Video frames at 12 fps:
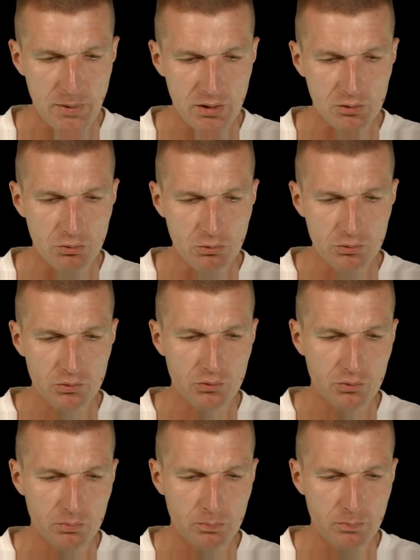ping
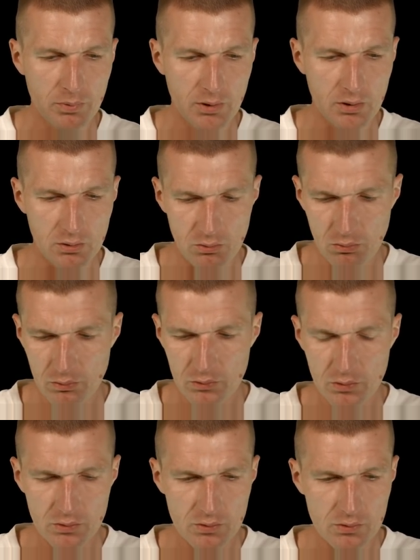dukes, ping
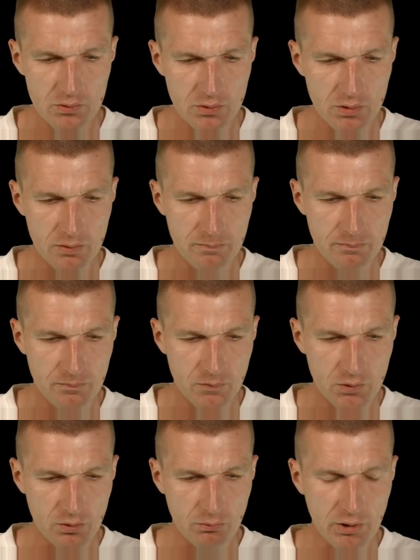dukes, this is,
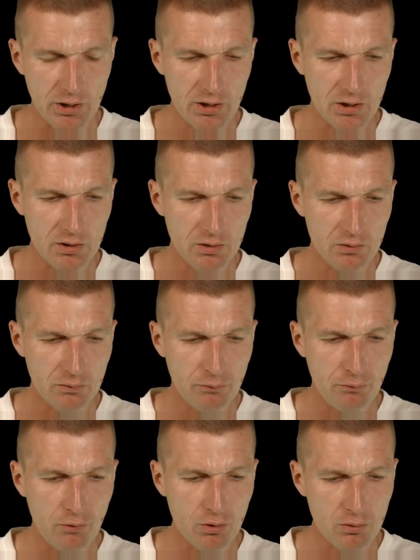so what I get is
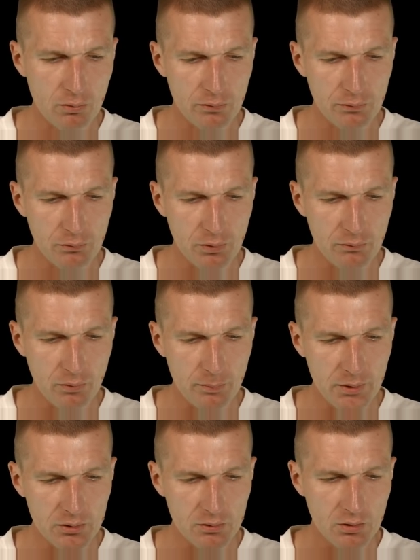403
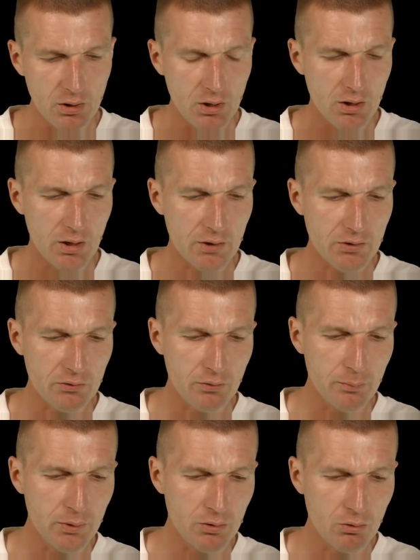forbidden, access
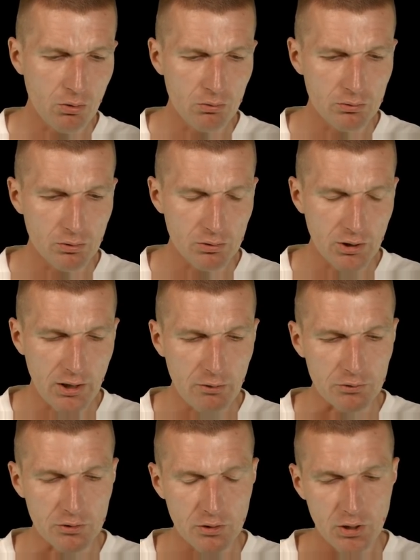forbidden, role not
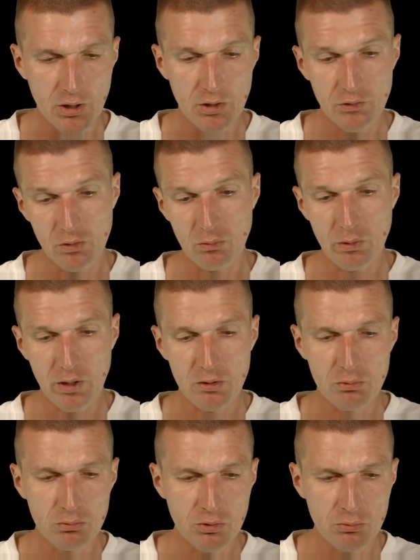allowed. So what I
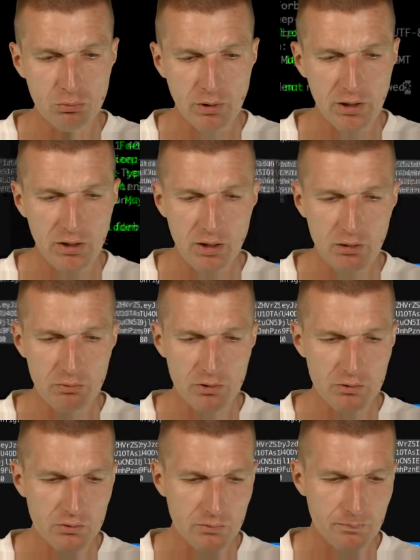could do right now
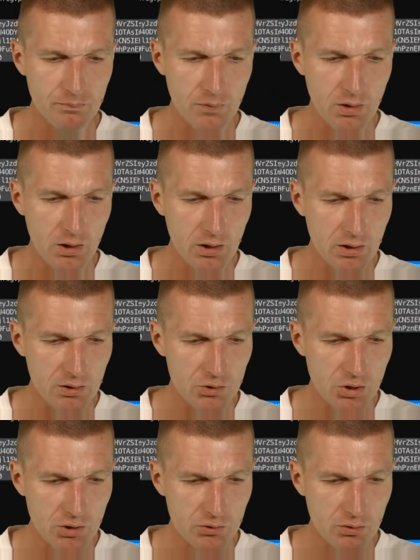is I
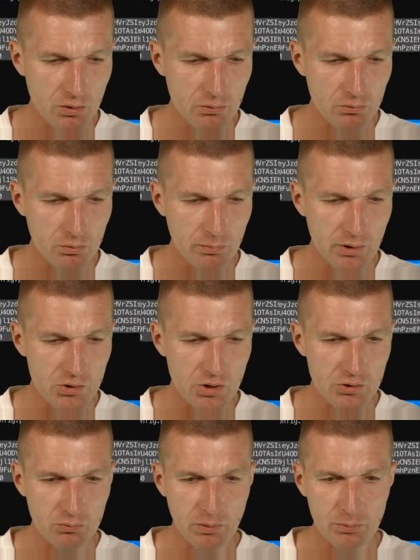can just go to my
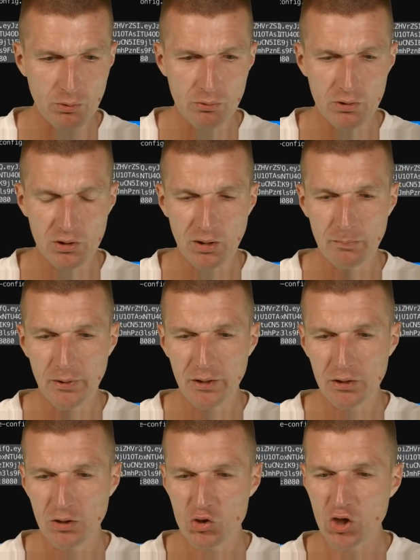JSON Web Token
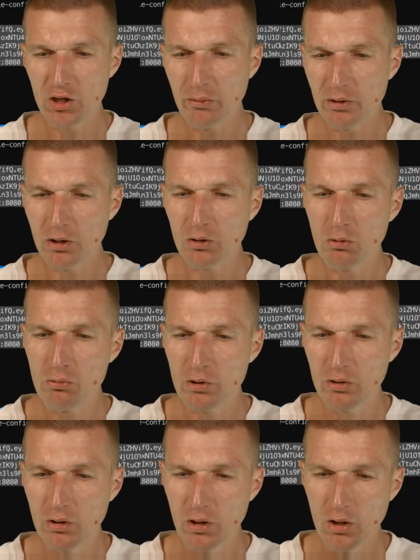template and generate a
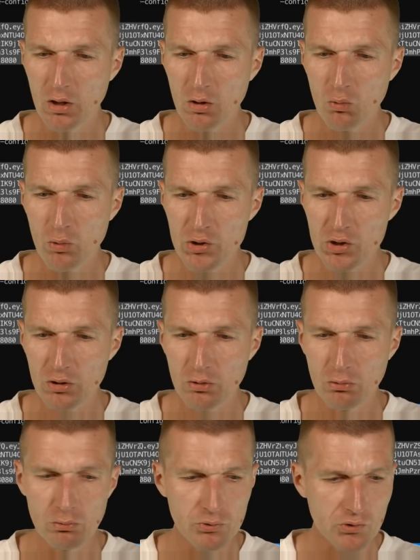token which
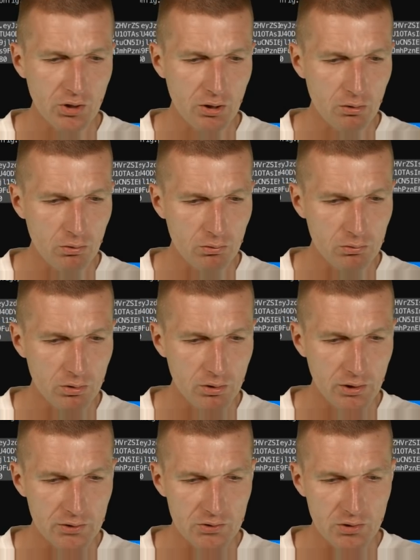includes the role.
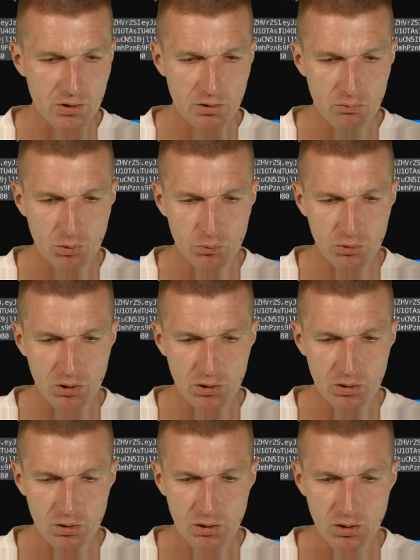Let's see what we
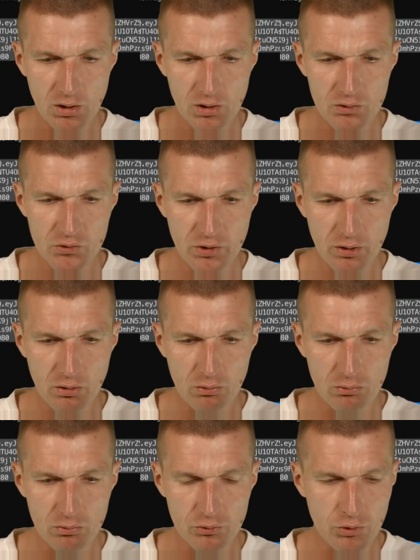need, the
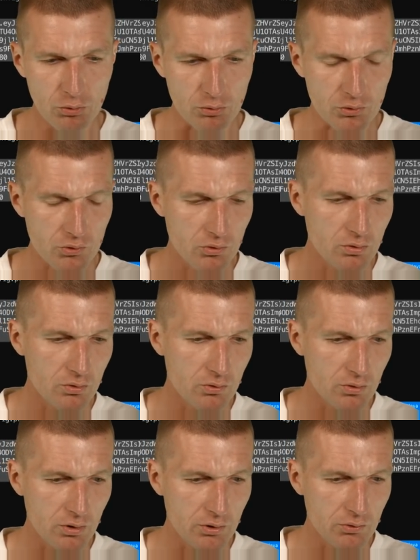role dukes.
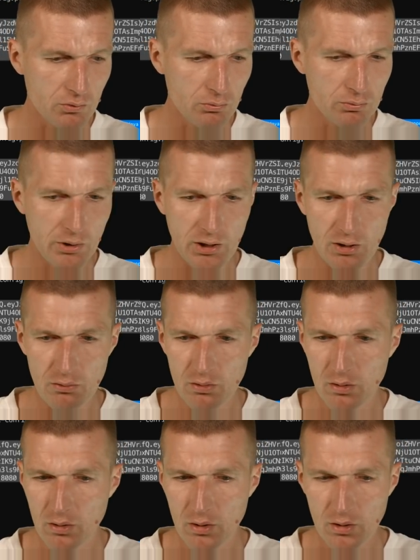So let's do it right
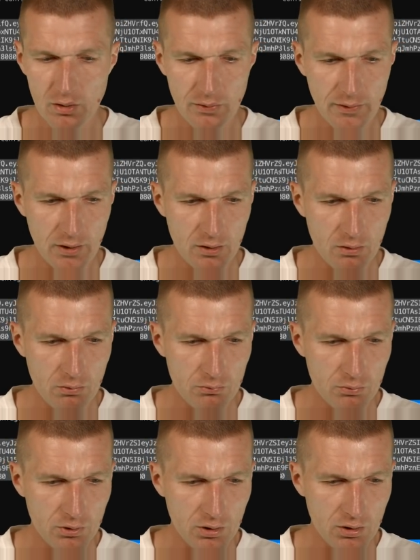now. I go
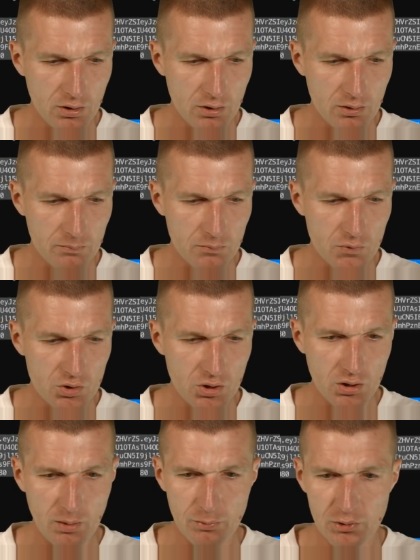to the
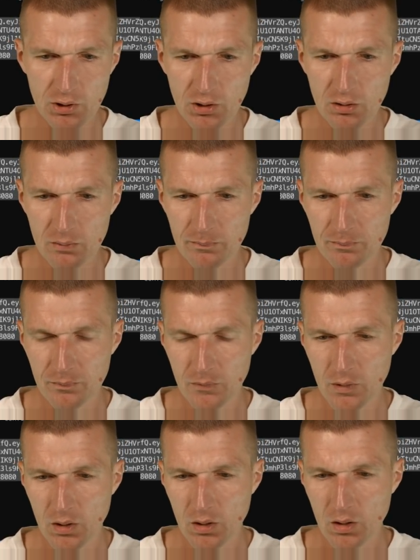JWT.
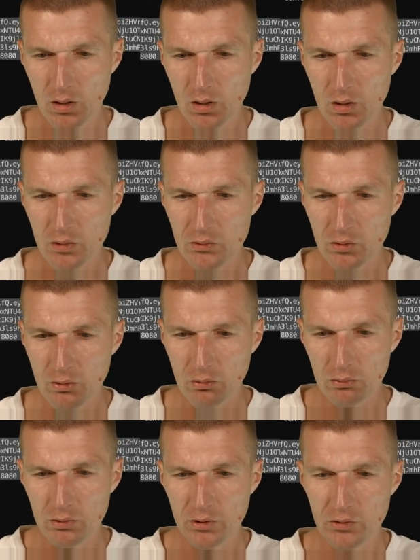The
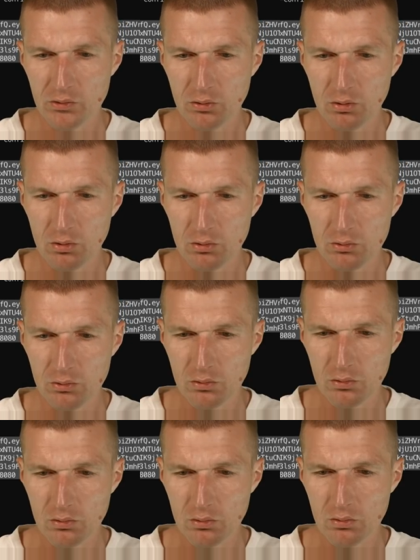role is called
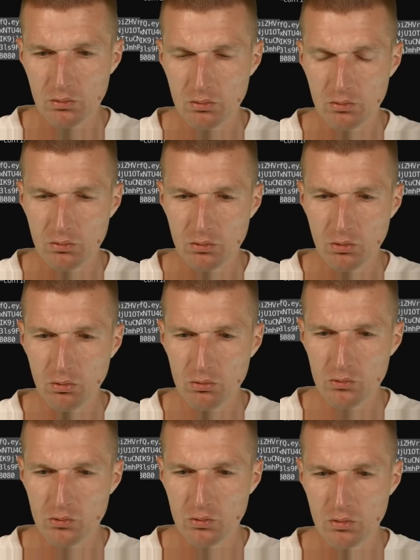
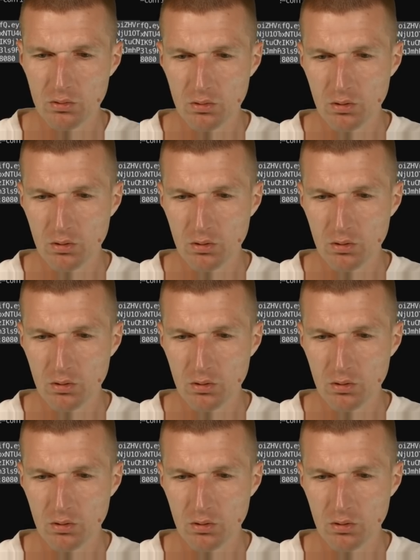dukes.